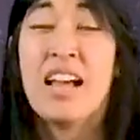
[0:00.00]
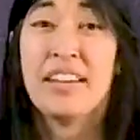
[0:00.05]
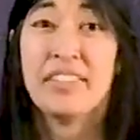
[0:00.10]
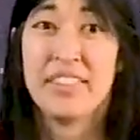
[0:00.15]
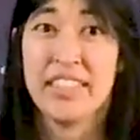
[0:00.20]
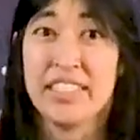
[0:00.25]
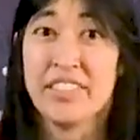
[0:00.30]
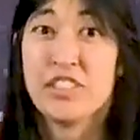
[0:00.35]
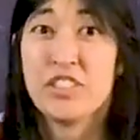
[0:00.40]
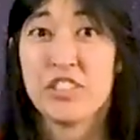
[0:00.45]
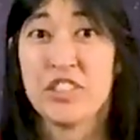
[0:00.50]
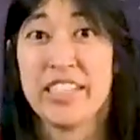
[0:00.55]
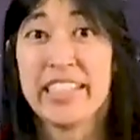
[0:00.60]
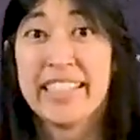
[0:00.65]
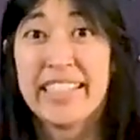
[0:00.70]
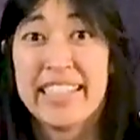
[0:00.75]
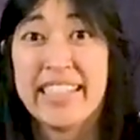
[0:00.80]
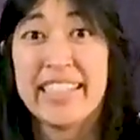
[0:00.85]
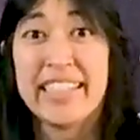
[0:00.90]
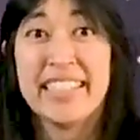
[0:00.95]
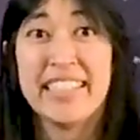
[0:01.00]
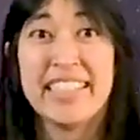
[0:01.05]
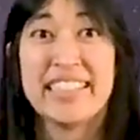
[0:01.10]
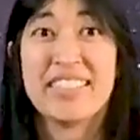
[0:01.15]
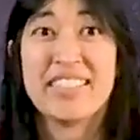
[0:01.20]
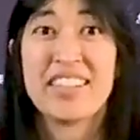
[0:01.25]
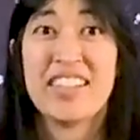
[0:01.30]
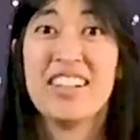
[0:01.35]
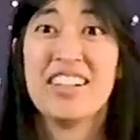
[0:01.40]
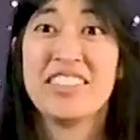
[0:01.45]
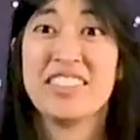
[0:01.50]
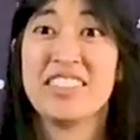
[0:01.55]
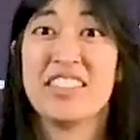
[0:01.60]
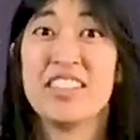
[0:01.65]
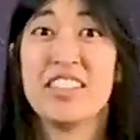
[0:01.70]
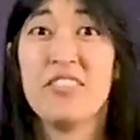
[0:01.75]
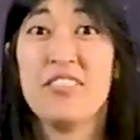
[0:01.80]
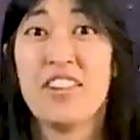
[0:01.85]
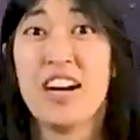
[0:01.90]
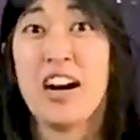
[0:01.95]
This train is going to
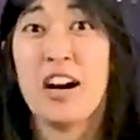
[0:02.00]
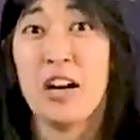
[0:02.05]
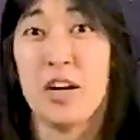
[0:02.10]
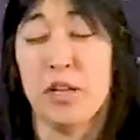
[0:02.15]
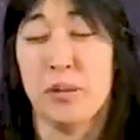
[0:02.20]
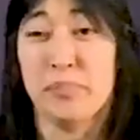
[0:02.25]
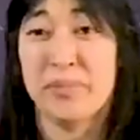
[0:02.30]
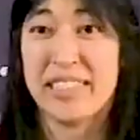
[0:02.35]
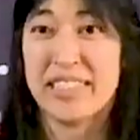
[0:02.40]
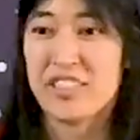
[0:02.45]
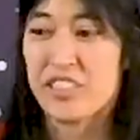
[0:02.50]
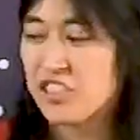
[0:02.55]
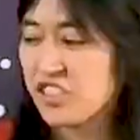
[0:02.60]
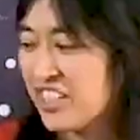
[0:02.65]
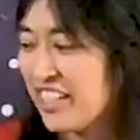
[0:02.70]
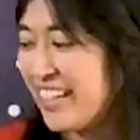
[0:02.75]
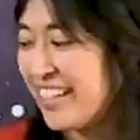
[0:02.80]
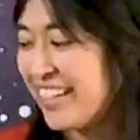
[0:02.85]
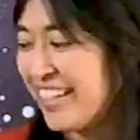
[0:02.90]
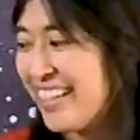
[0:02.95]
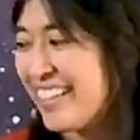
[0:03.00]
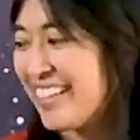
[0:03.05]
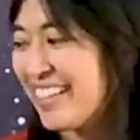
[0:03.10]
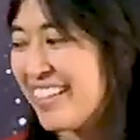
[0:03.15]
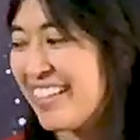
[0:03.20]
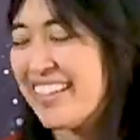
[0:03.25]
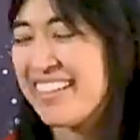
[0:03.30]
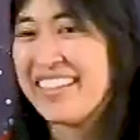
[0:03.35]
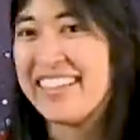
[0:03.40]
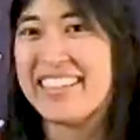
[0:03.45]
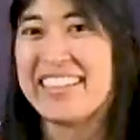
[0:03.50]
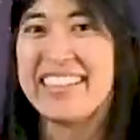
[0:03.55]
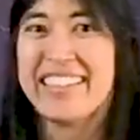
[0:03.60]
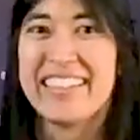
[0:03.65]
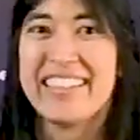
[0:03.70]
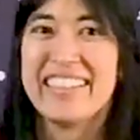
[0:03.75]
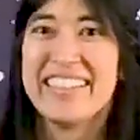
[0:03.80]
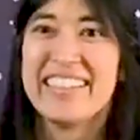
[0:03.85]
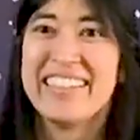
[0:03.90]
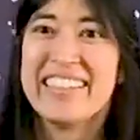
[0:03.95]
the farm, this
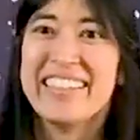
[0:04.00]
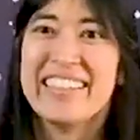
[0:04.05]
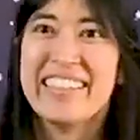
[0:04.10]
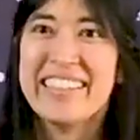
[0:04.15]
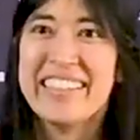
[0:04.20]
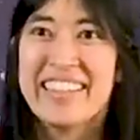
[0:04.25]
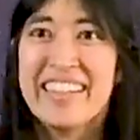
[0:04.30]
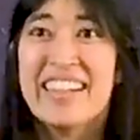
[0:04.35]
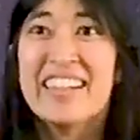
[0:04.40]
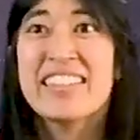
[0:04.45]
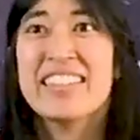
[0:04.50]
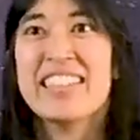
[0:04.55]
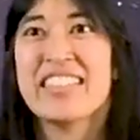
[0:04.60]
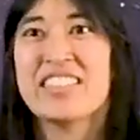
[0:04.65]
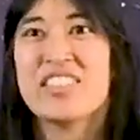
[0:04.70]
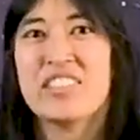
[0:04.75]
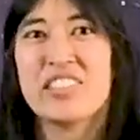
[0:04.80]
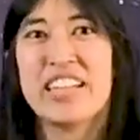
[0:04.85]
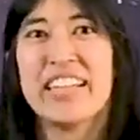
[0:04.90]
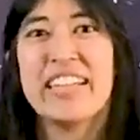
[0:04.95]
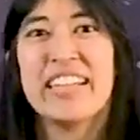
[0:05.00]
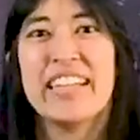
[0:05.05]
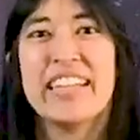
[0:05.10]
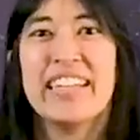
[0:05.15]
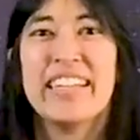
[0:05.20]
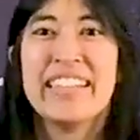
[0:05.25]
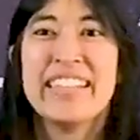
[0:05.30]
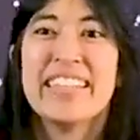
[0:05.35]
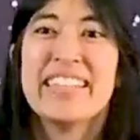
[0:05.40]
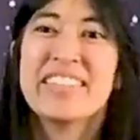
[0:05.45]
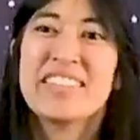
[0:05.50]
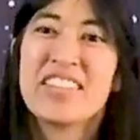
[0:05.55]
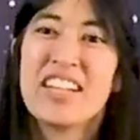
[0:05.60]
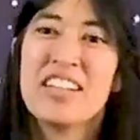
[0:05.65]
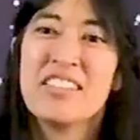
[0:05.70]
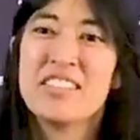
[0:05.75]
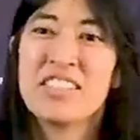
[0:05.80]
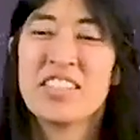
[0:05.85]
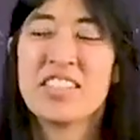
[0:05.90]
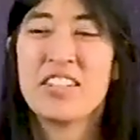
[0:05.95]
train is
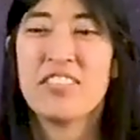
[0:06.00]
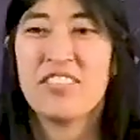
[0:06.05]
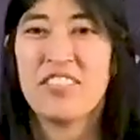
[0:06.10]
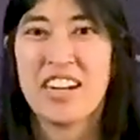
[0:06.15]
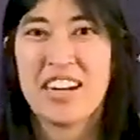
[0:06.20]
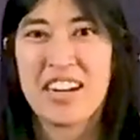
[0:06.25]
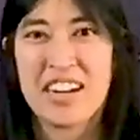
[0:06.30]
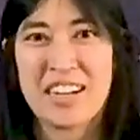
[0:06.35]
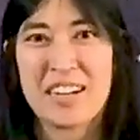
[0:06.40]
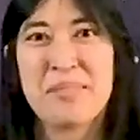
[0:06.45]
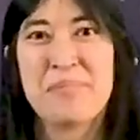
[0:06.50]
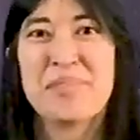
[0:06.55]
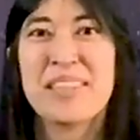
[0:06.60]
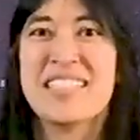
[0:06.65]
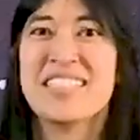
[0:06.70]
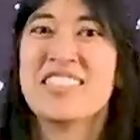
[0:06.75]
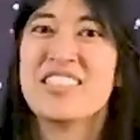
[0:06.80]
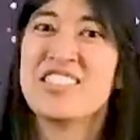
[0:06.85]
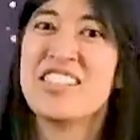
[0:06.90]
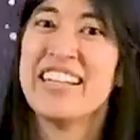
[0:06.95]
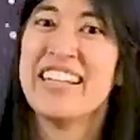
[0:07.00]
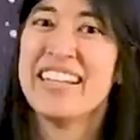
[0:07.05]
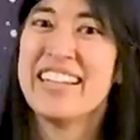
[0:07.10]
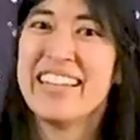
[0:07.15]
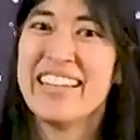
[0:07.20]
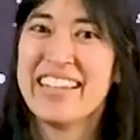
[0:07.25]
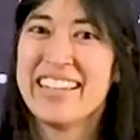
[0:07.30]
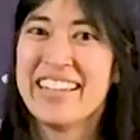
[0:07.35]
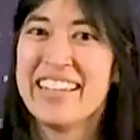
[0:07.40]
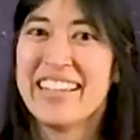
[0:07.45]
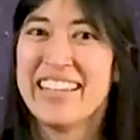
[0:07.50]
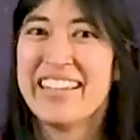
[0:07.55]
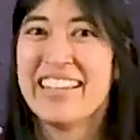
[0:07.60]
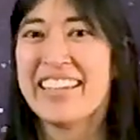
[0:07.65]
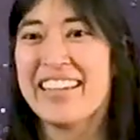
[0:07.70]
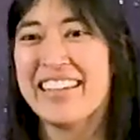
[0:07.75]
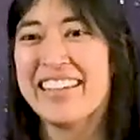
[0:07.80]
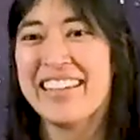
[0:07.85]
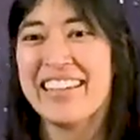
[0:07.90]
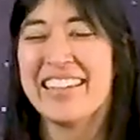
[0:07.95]
going to the farm, this
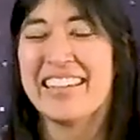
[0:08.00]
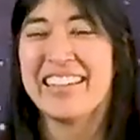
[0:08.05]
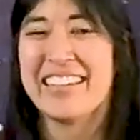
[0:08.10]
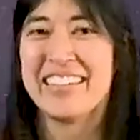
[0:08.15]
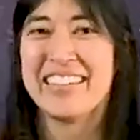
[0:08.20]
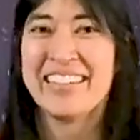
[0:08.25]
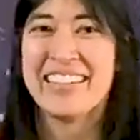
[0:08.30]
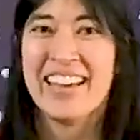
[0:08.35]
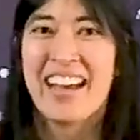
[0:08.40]
train